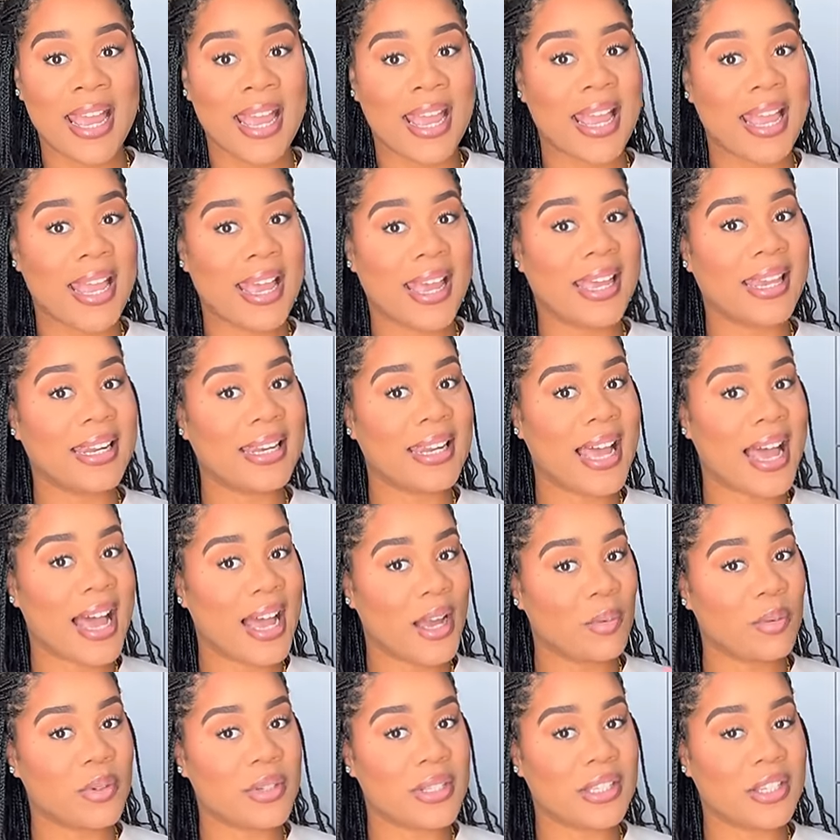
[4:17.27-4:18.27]
and
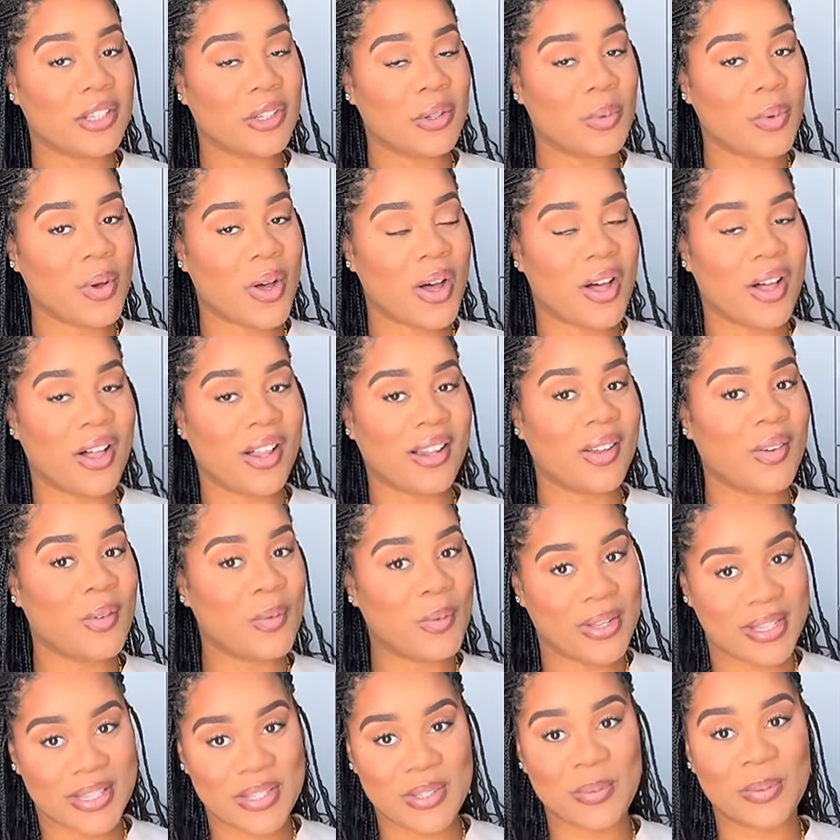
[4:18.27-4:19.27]
I will see you all
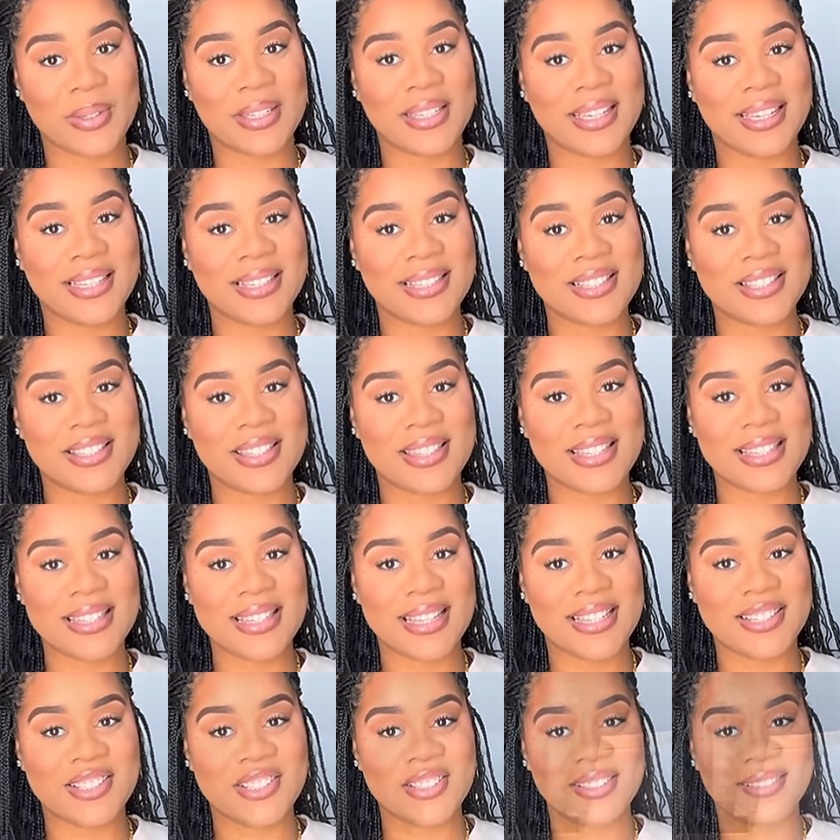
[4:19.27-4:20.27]
once we get into the
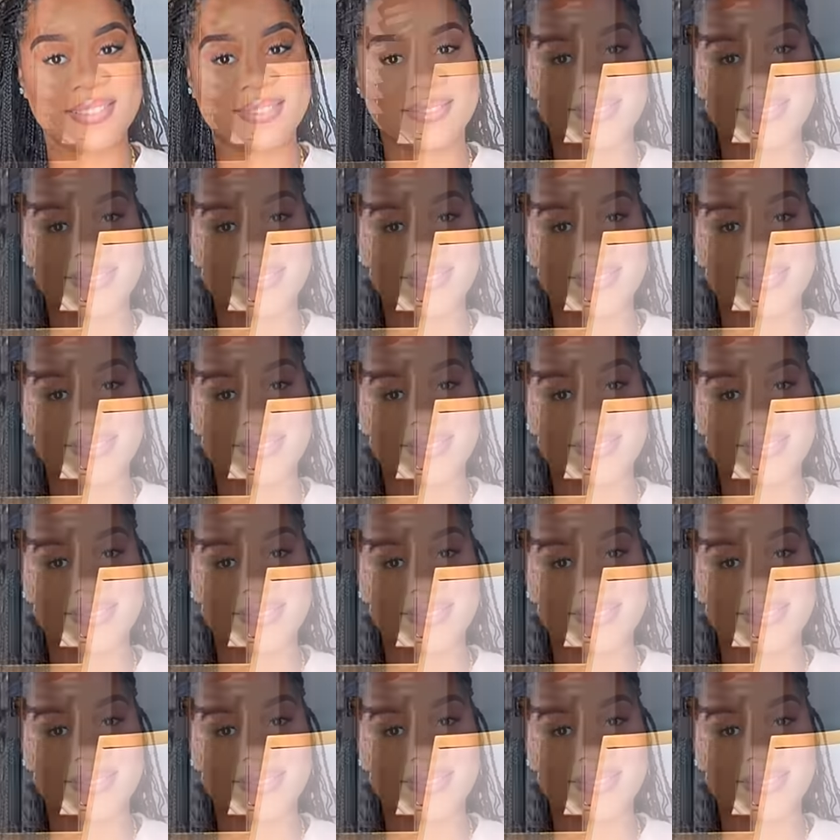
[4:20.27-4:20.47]
session.